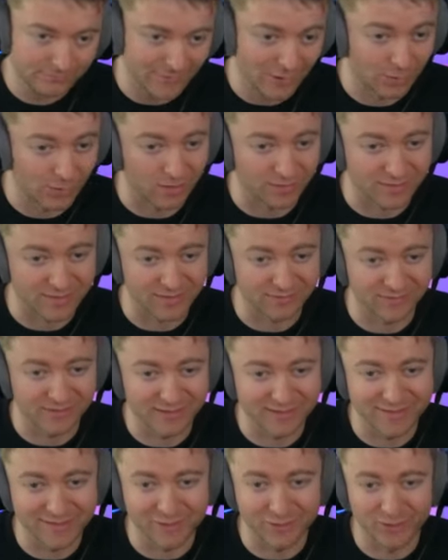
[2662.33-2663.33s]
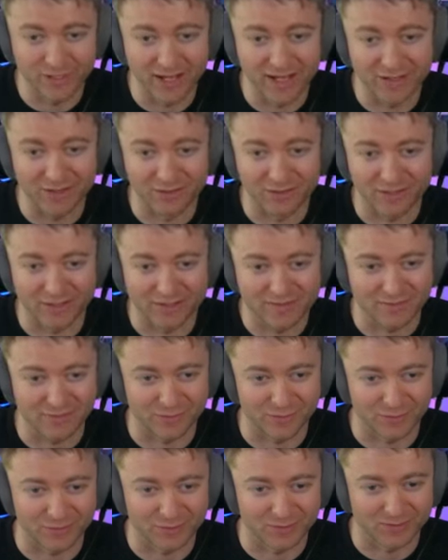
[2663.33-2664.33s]
Well, it's even easier now, that's for
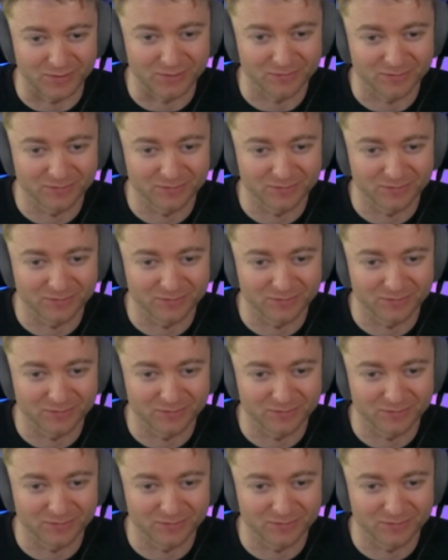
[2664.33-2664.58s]
sure.